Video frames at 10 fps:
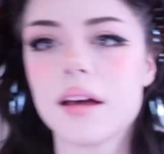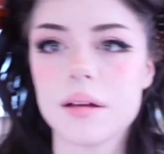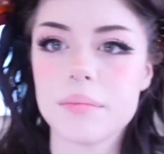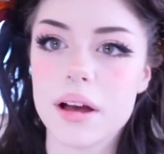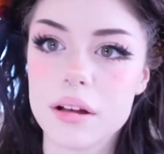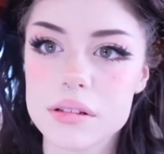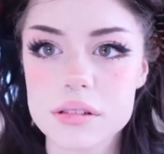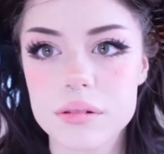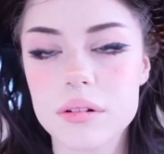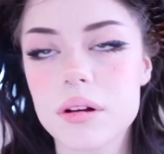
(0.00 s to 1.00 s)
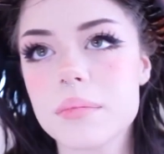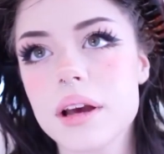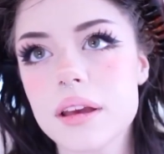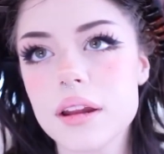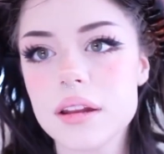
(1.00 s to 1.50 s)
I also go
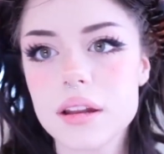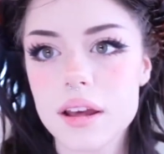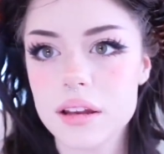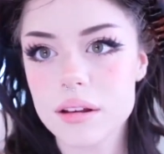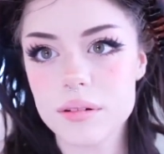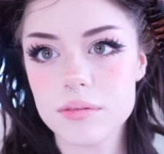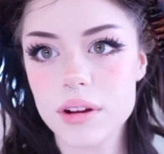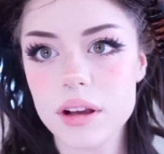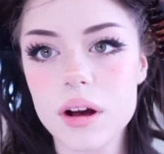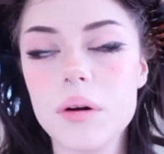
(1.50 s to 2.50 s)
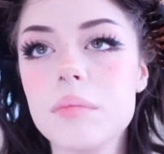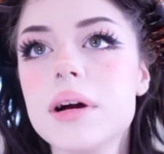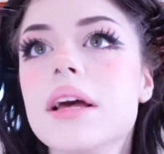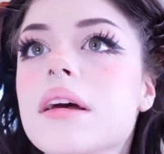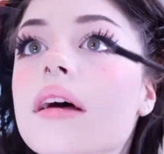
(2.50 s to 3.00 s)
back in and recoat
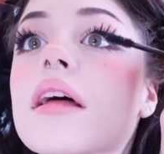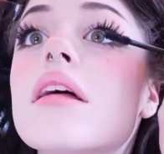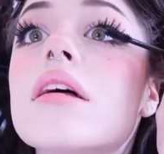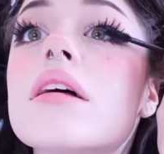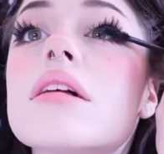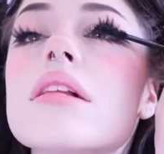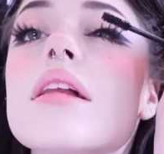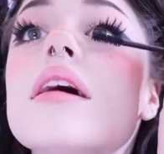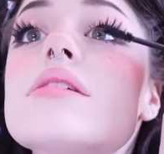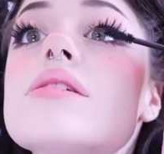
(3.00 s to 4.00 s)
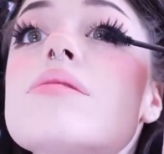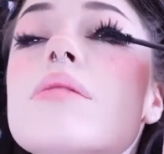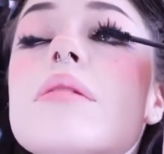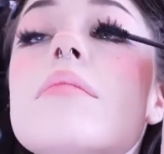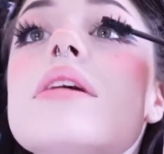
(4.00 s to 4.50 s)
my lashes
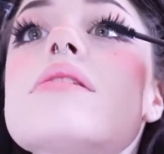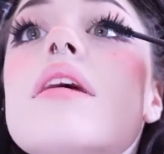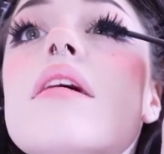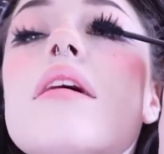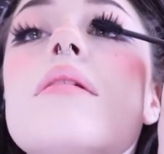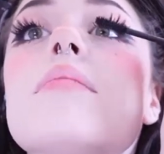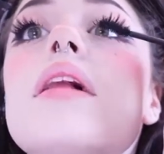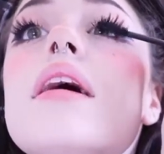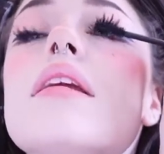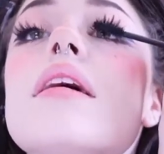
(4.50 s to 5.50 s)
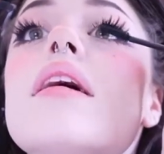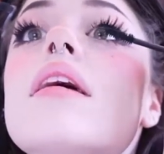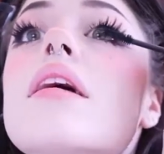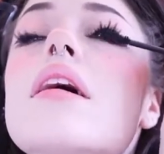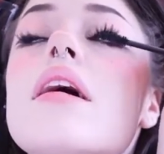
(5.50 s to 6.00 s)
with mascara to blend
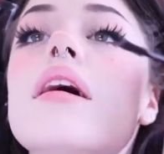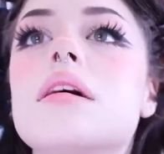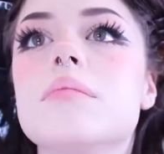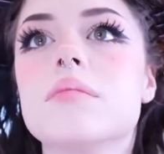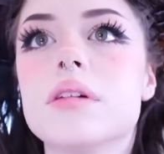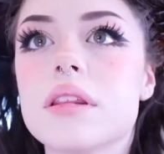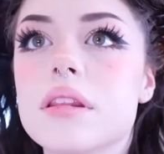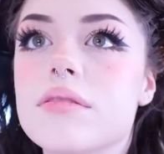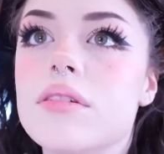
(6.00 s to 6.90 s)
it with the